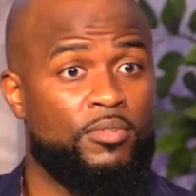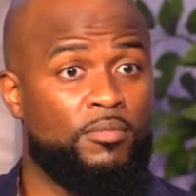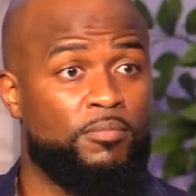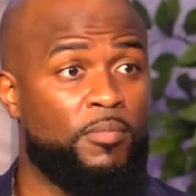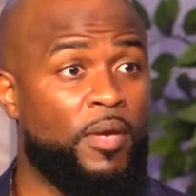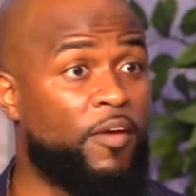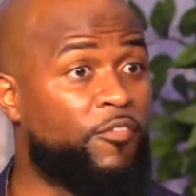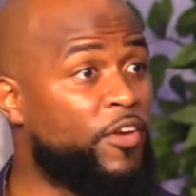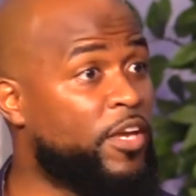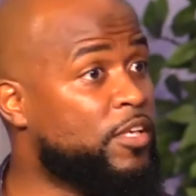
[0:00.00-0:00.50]

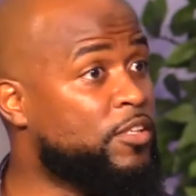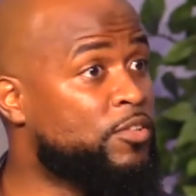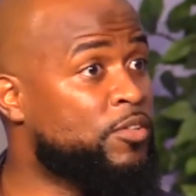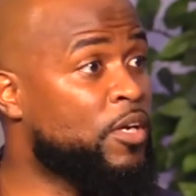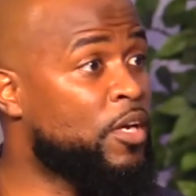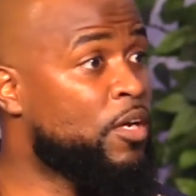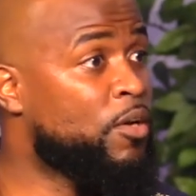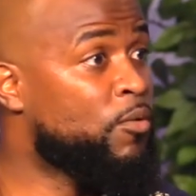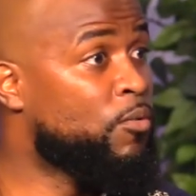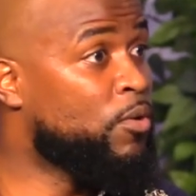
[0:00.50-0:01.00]
Matter of fact, it's
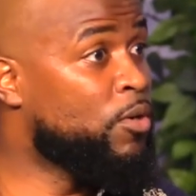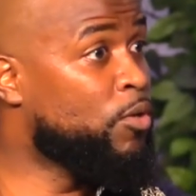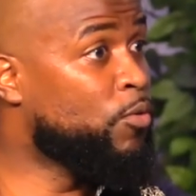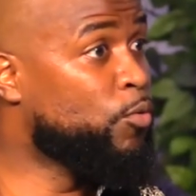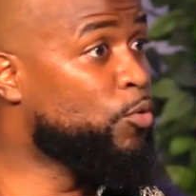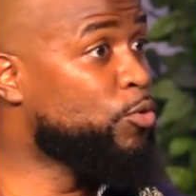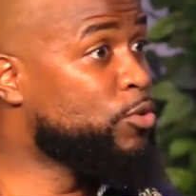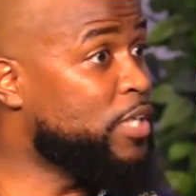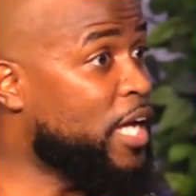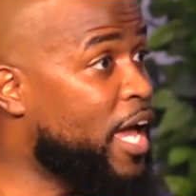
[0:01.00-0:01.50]
one of the
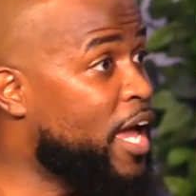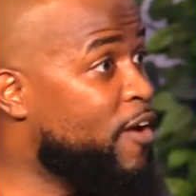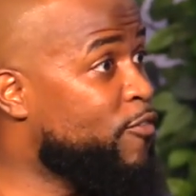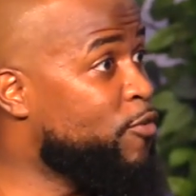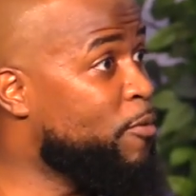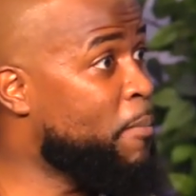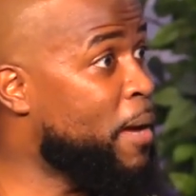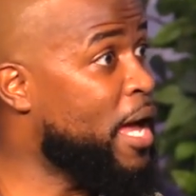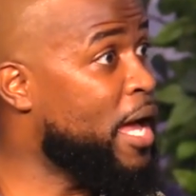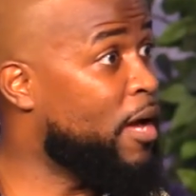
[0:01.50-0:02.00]
rules I have
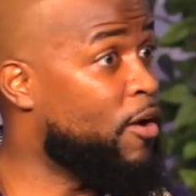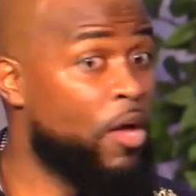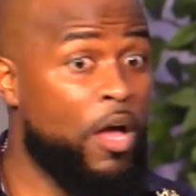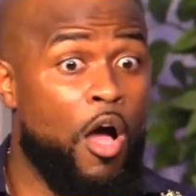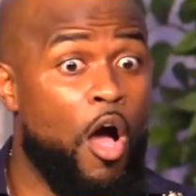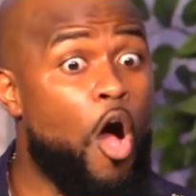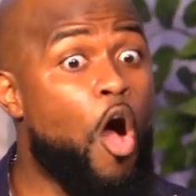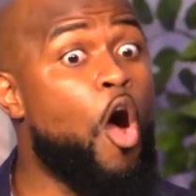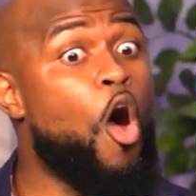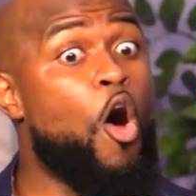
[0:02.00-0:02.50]
for my house.
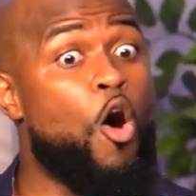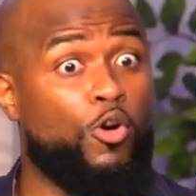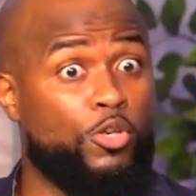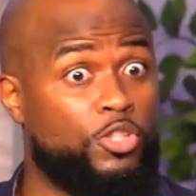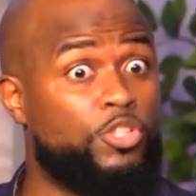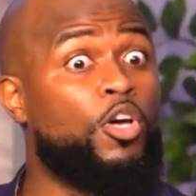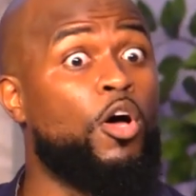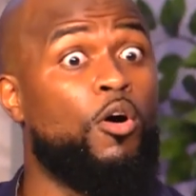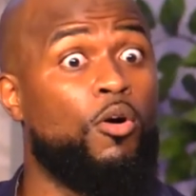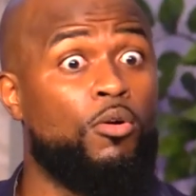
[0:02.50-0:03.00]
All
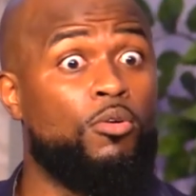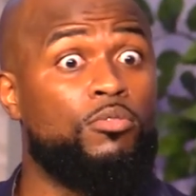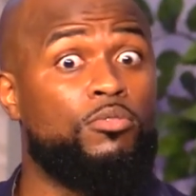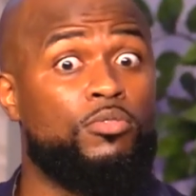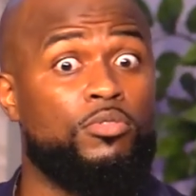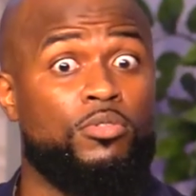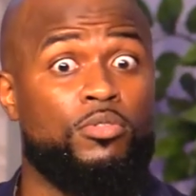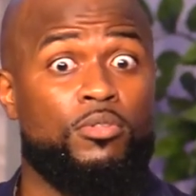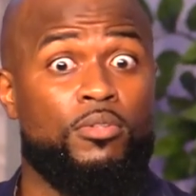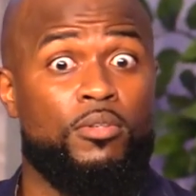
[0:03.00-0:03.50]

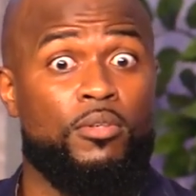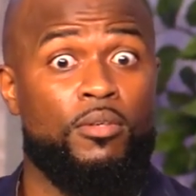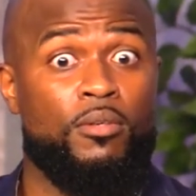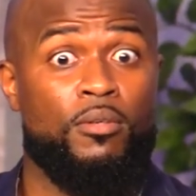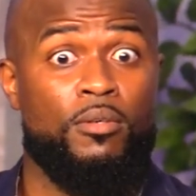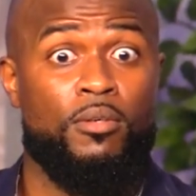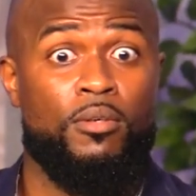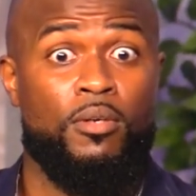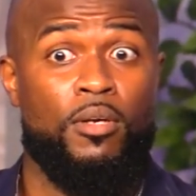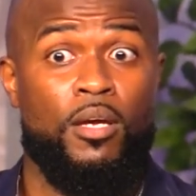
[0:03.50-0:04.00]
songs
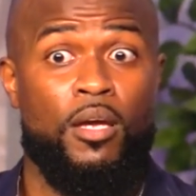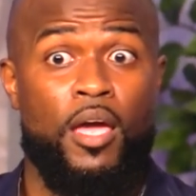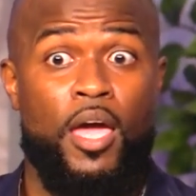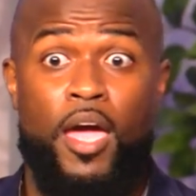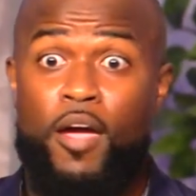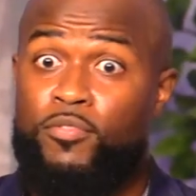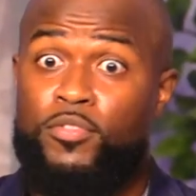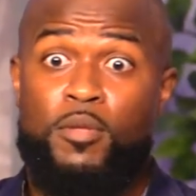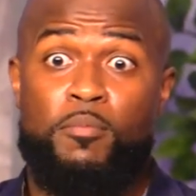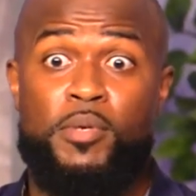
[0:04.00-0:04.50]

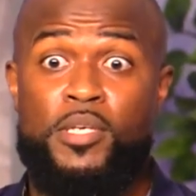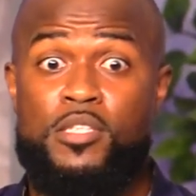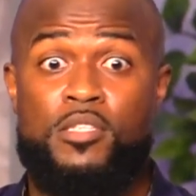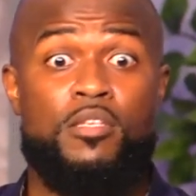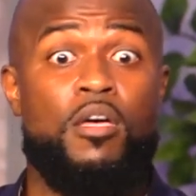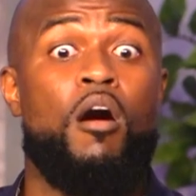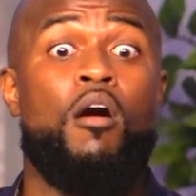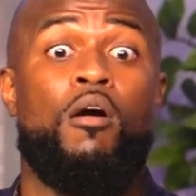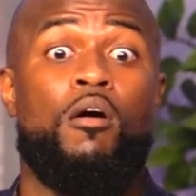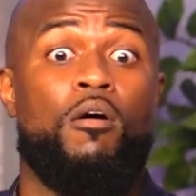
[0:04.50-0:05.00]
have to be
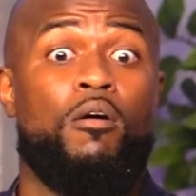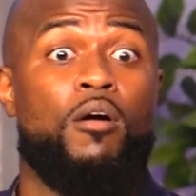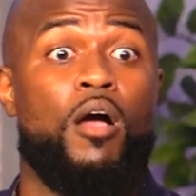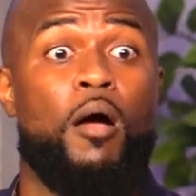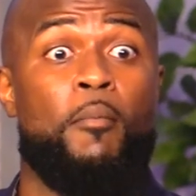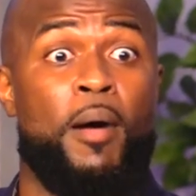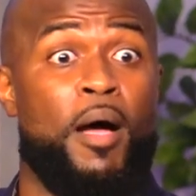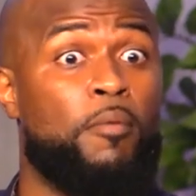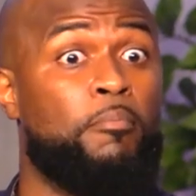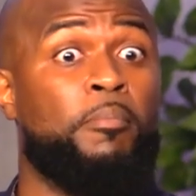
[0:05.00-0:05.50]
sung
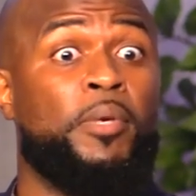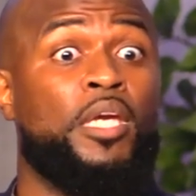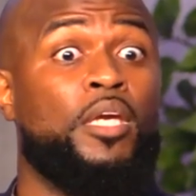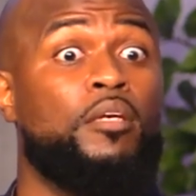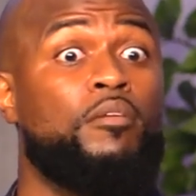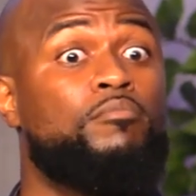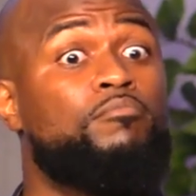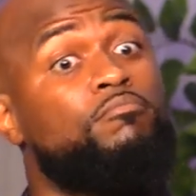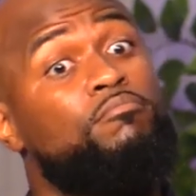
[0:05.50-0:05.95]
about me.